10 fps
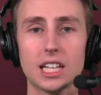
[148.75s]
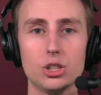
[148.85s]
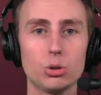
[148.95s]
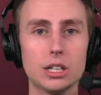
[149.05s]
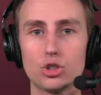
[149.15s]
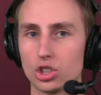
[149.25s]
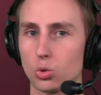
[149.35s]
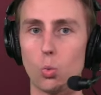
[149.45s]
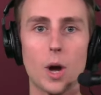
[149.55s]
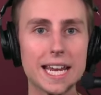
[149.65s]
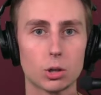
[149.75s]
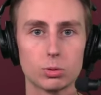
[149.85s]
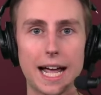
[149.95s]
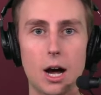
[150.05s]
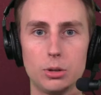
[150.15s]
that you can just wait
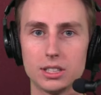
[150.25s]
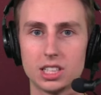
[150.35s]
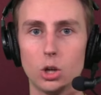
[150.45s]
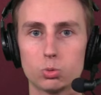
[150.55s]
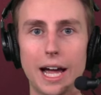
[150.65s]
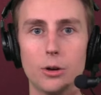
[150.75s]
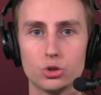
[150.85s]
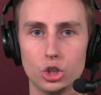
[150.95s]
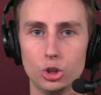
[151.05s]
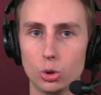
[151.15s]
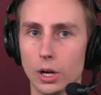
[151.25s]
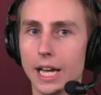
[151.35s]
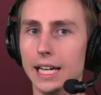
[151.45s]
around until round two